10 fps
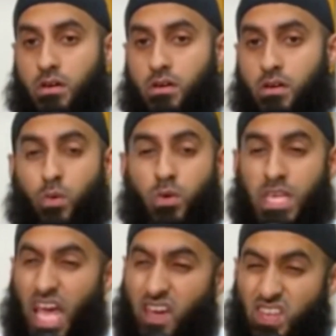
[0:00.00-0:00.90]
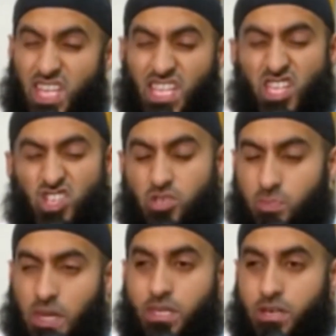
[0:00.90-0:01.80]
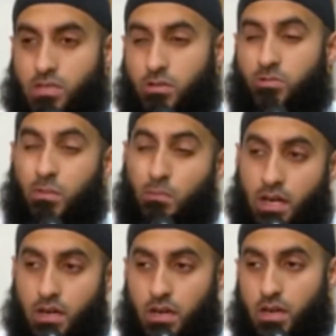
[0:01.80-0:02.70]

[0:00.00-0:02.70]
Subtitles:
All day, every day, disrespecting herself for men.